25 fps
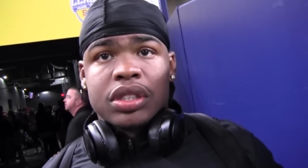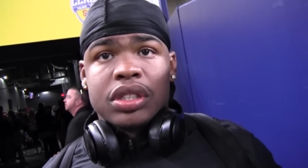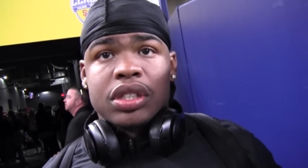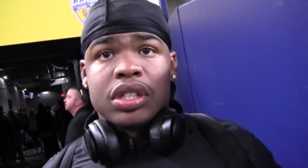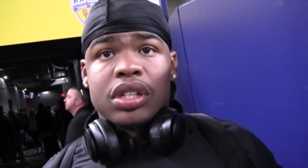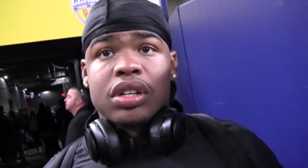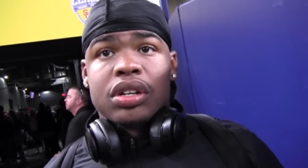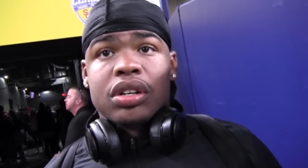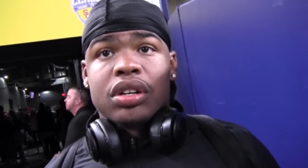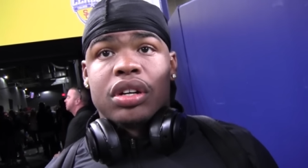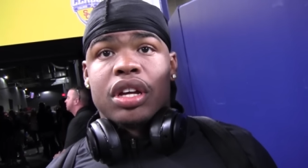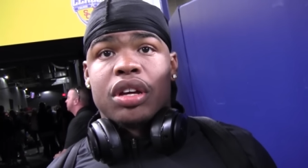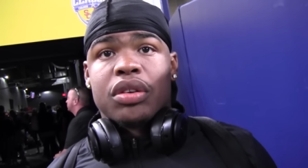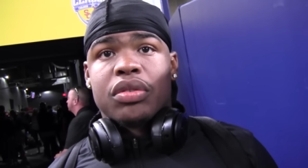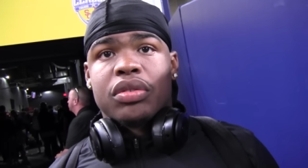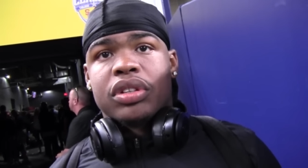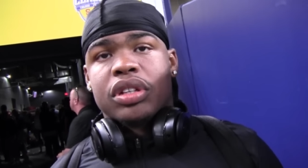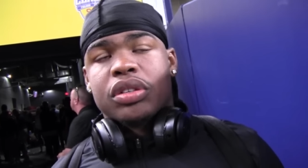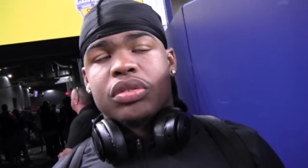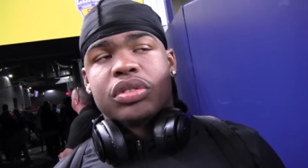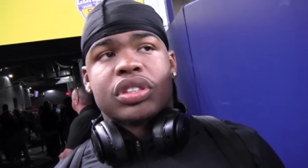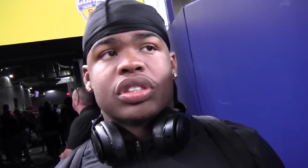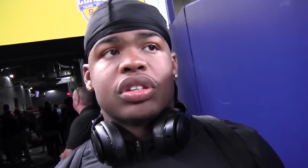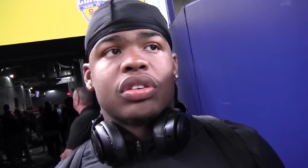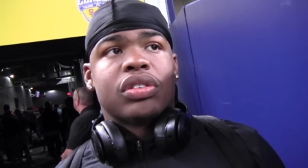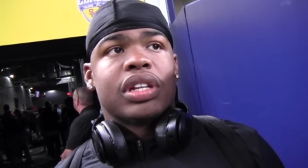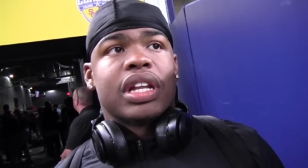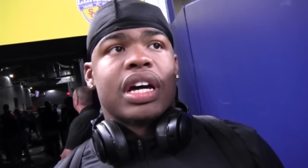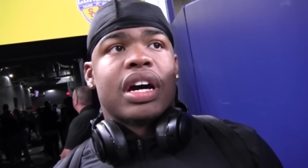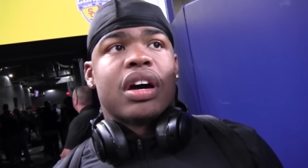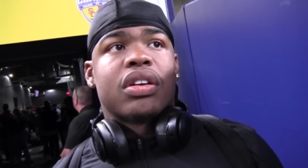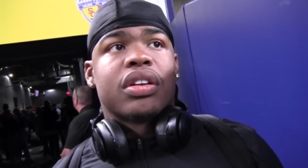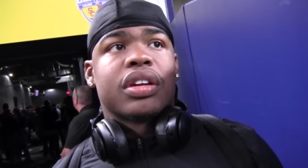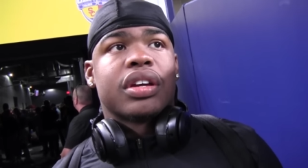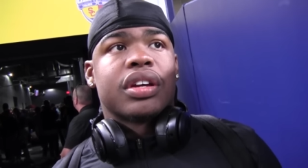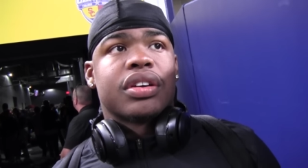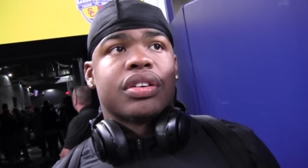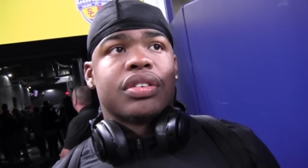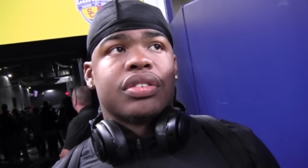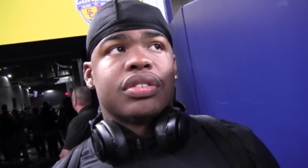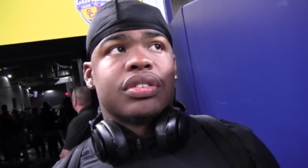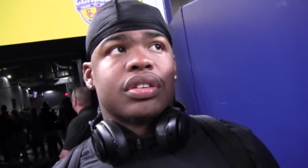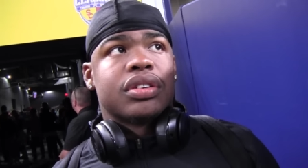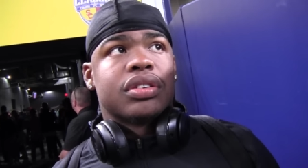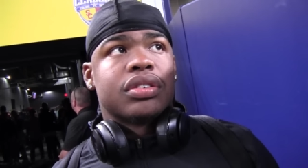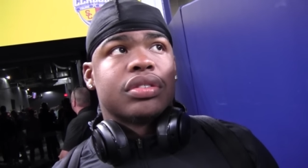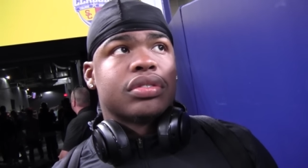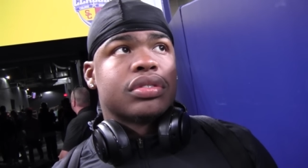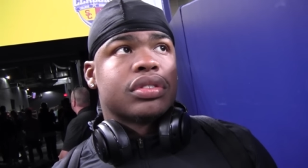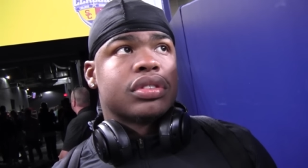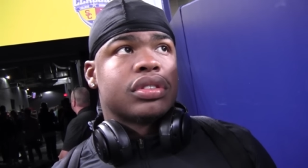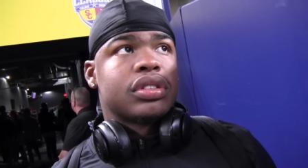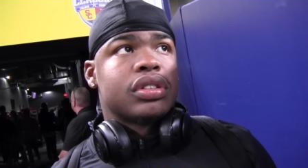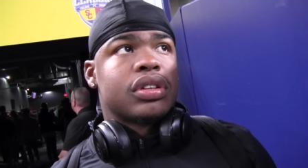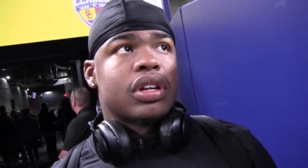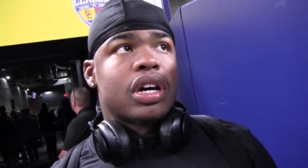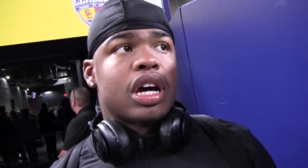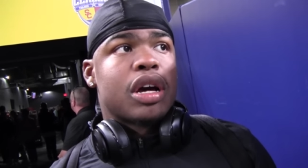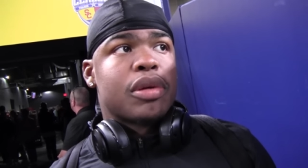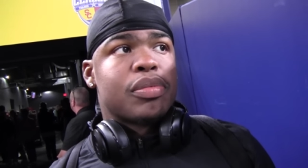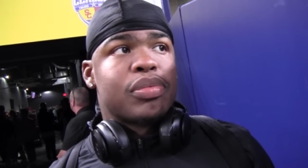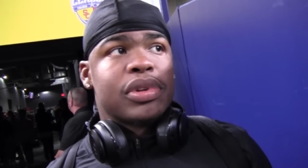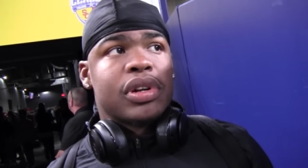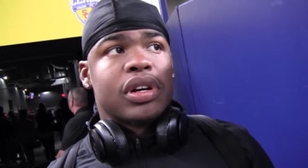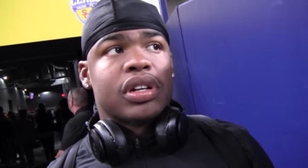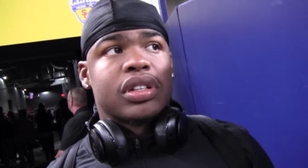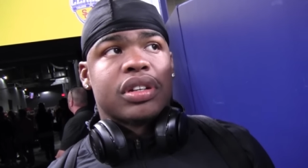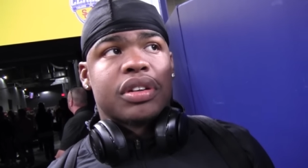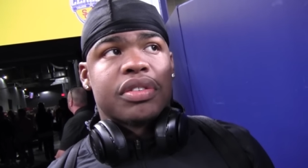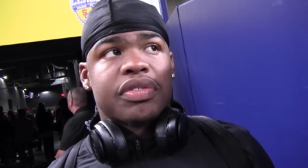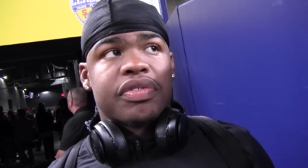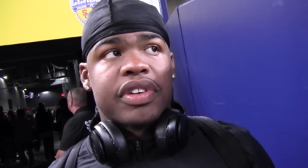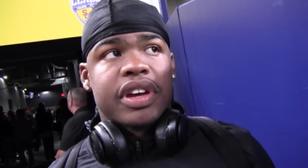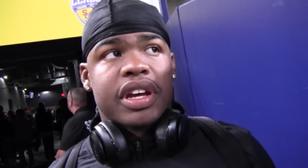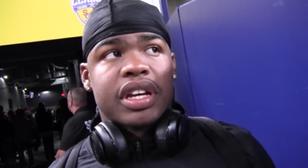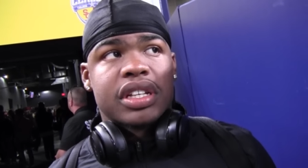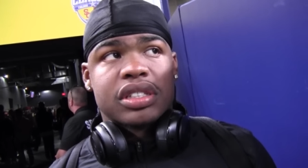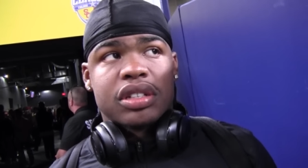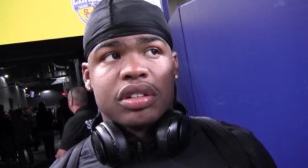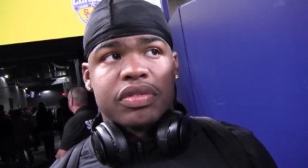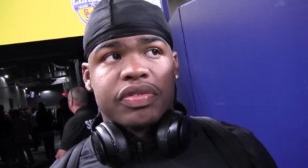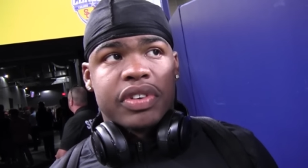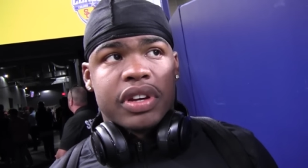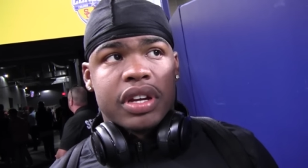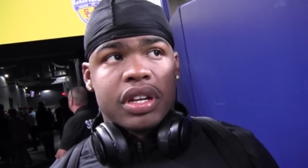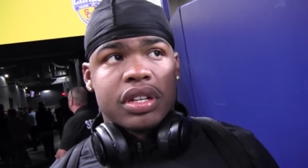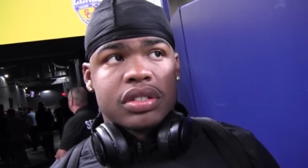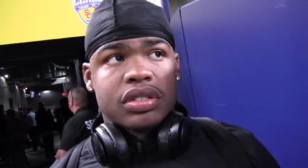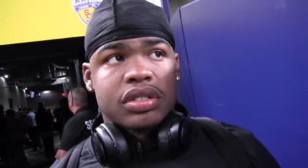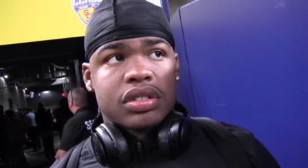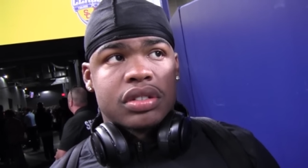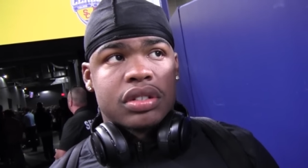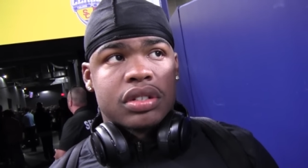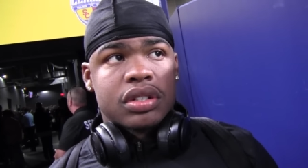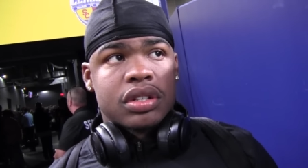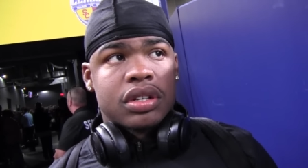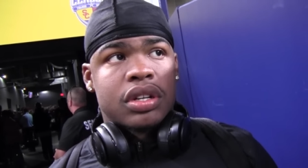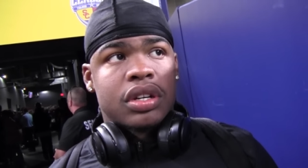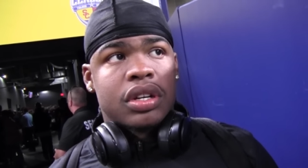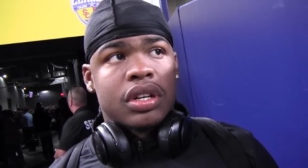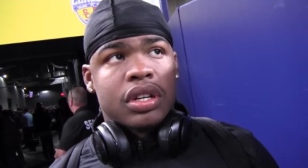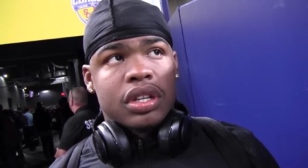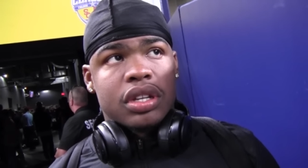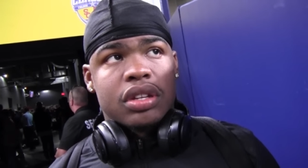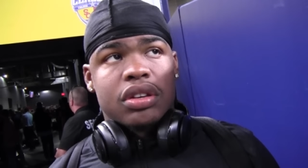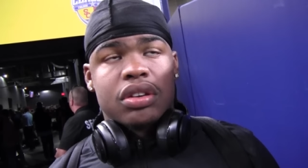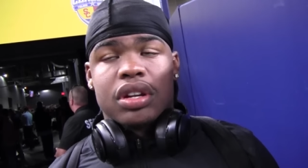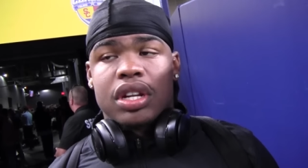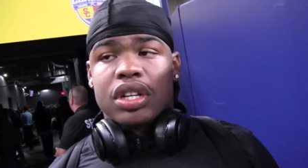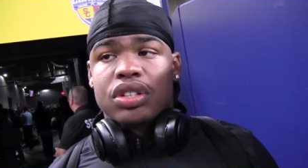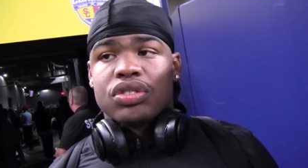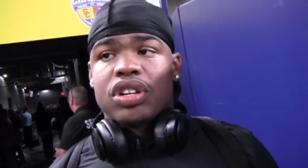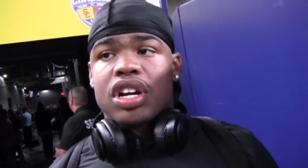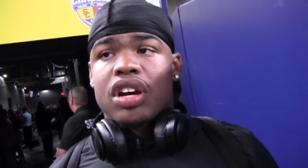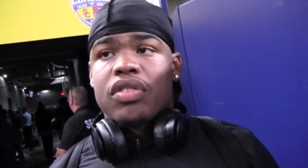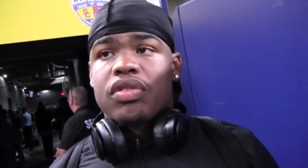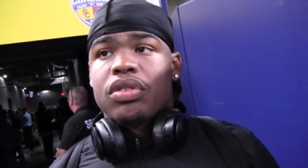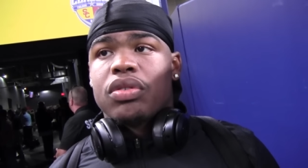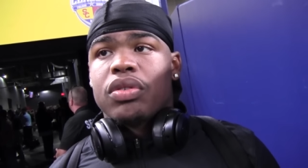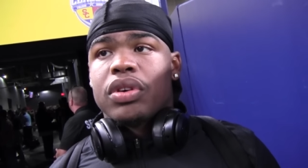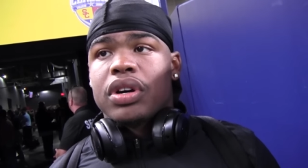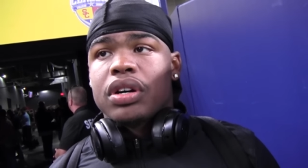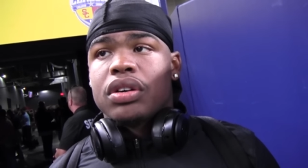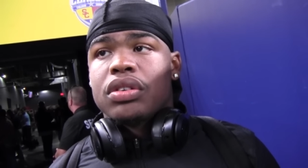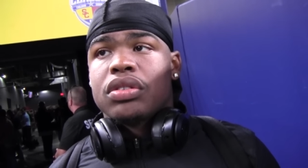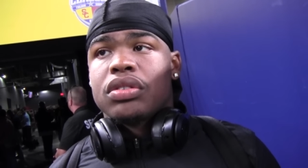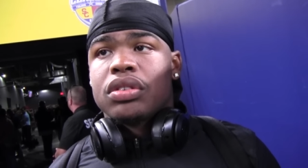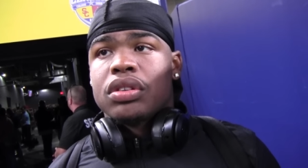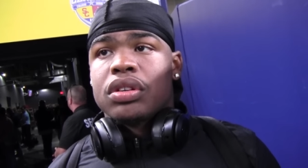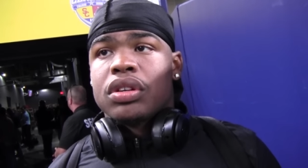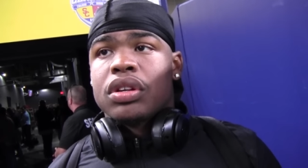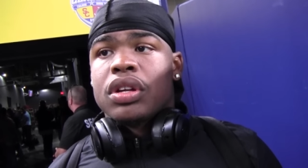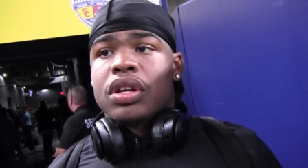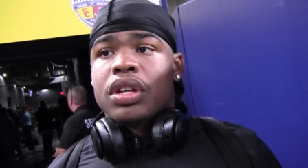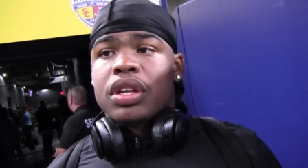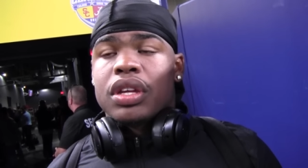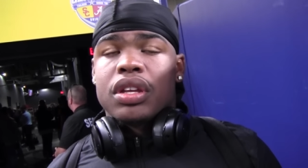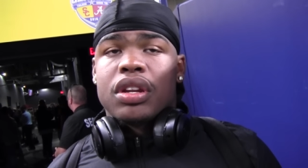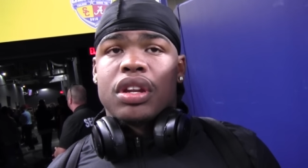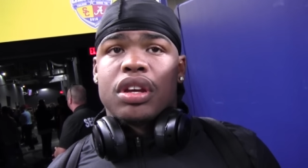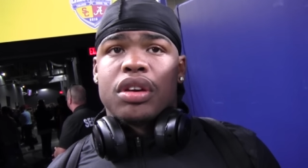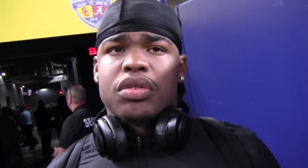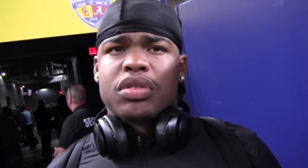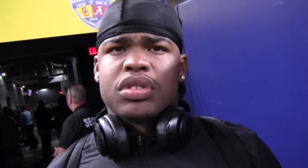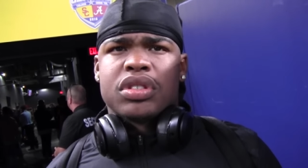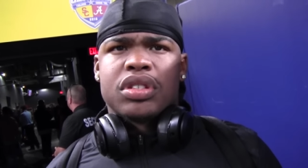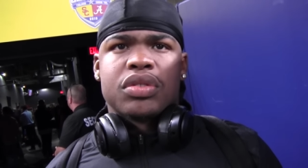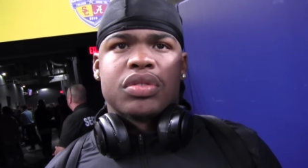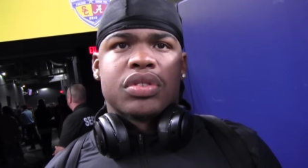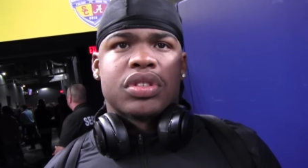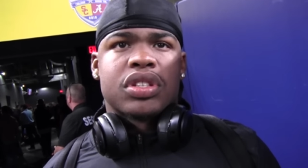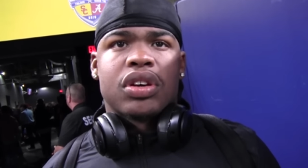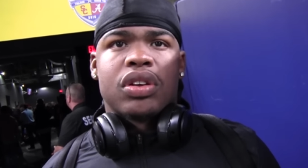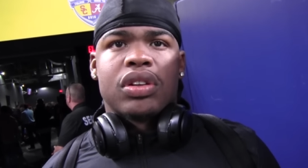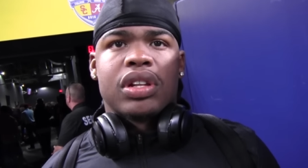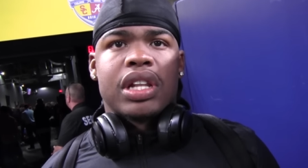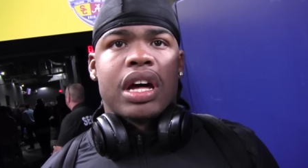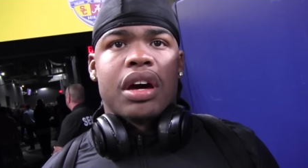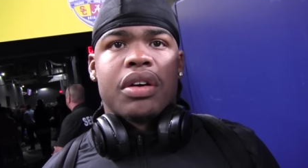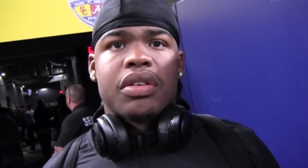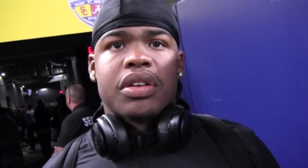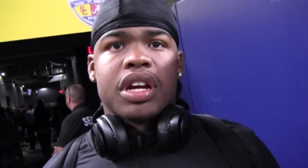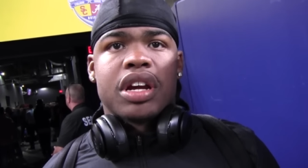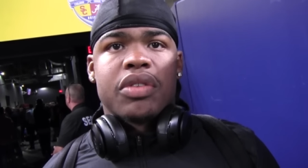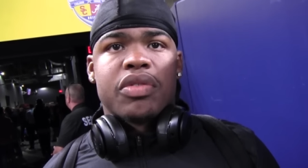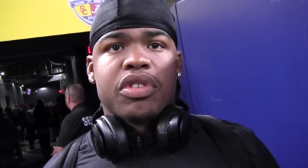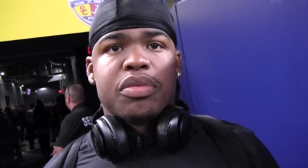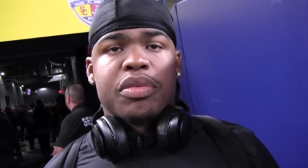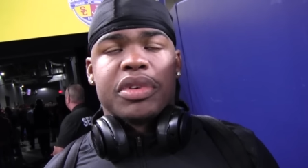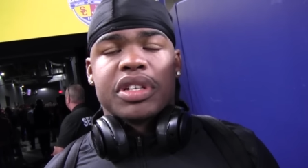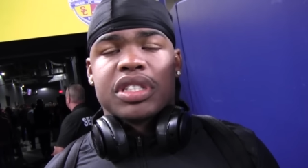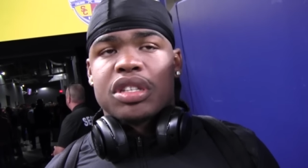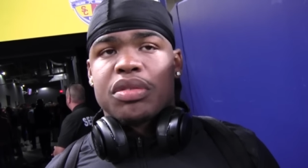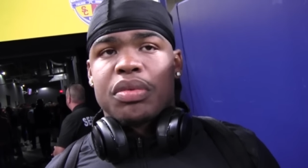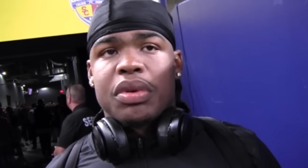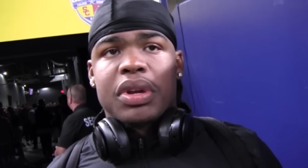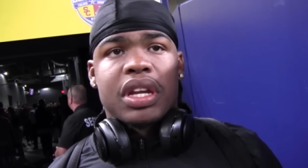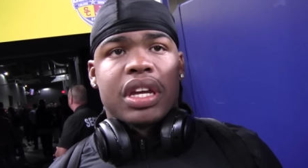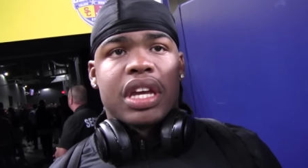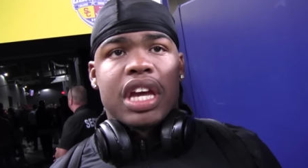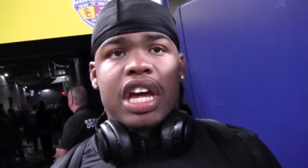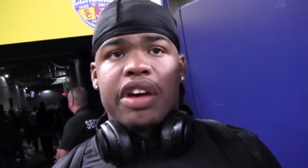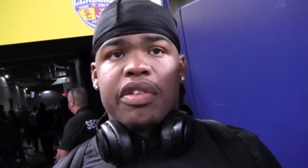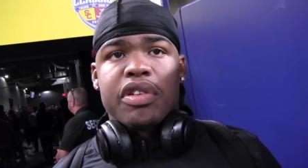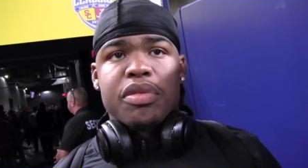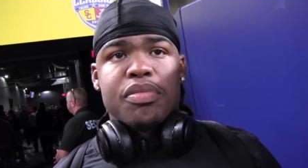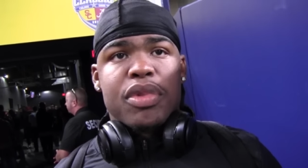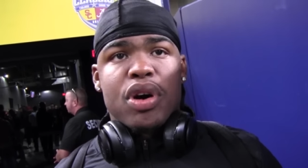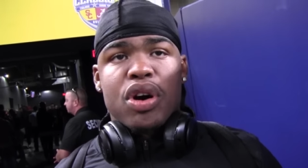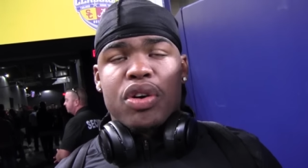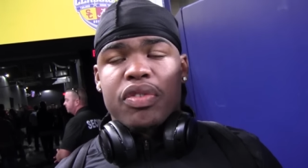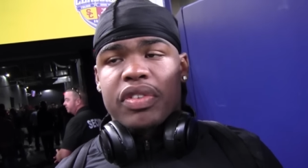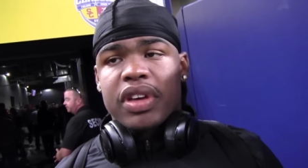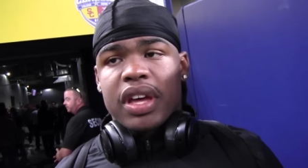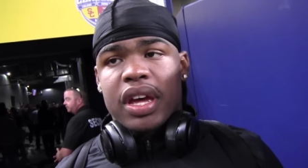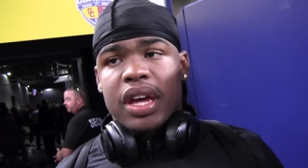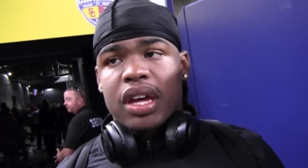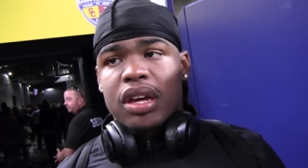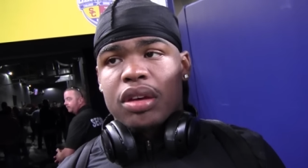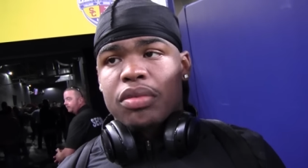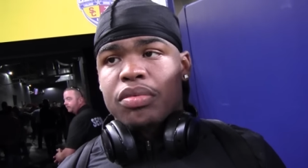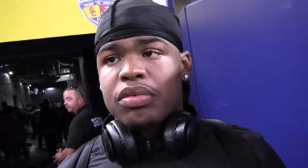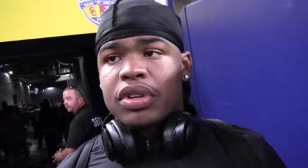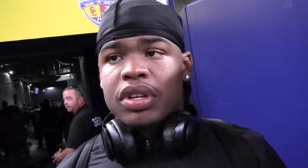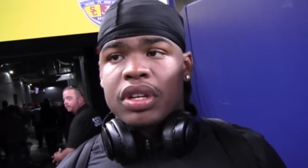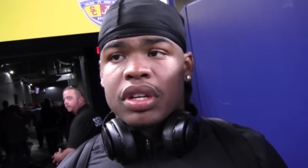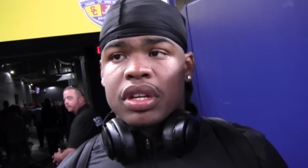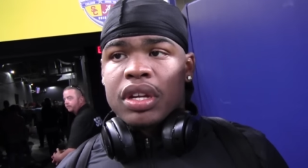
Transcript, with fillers: You know, it was so loud in here. You know, I applaud their fans. Their fans are, you know, they travel well. You know, it was so loud in here. We miscommunicated. We both came,